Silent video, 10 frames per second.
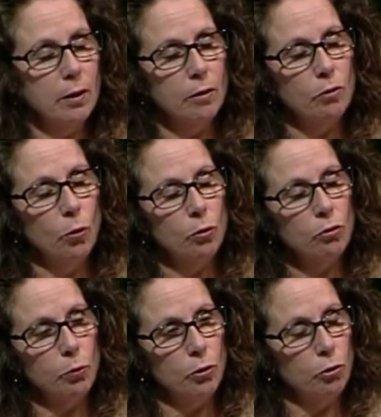have
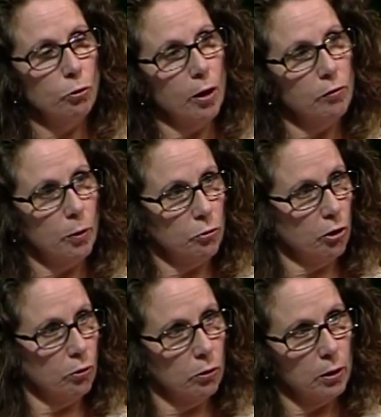noticed when you drive up
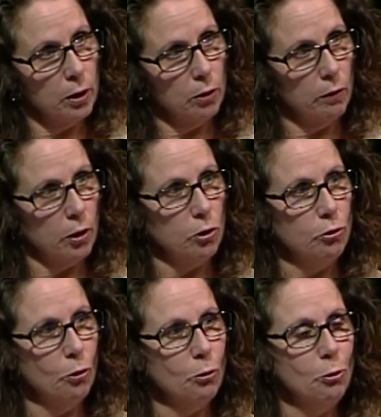General Hill that
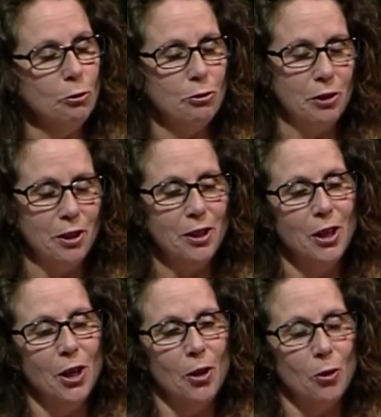you see
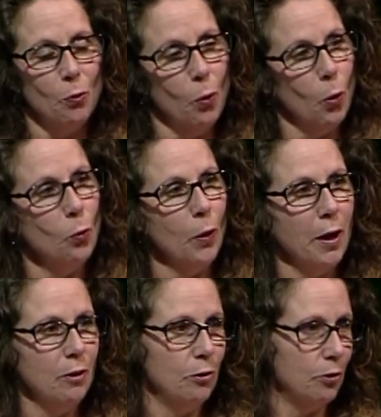the roadway
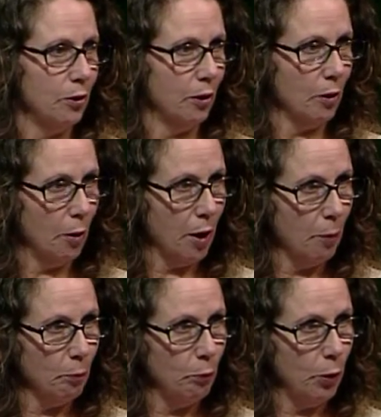and you see the
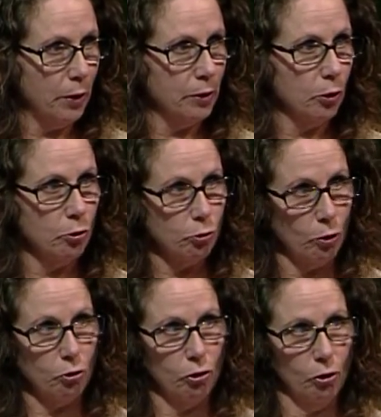upgrade and
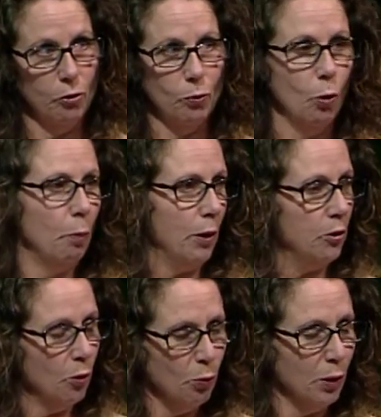construction on the road, but you
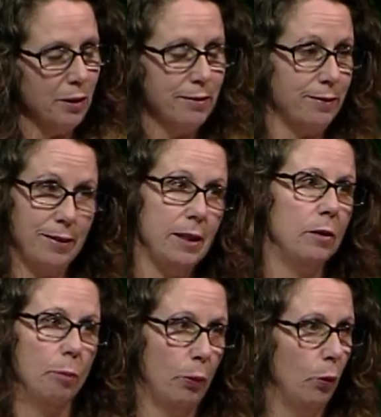don't really see
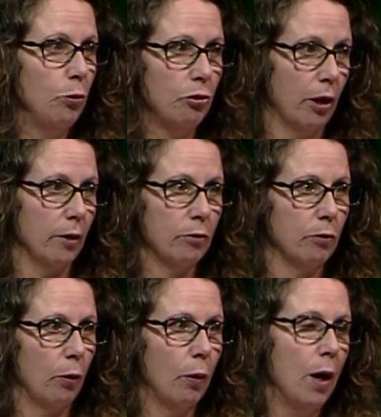the projects.
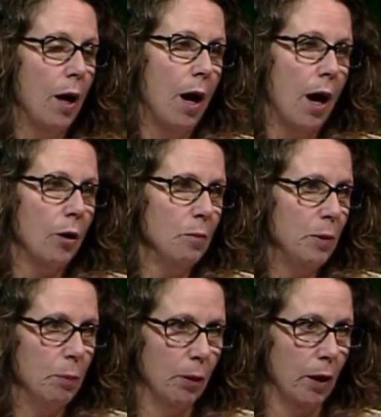So how can
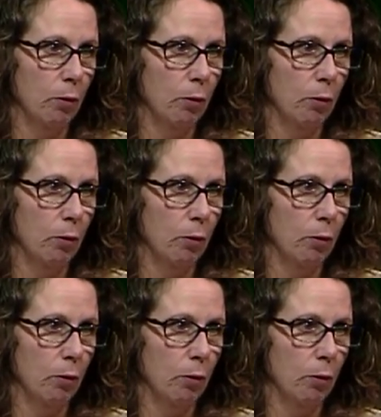people get a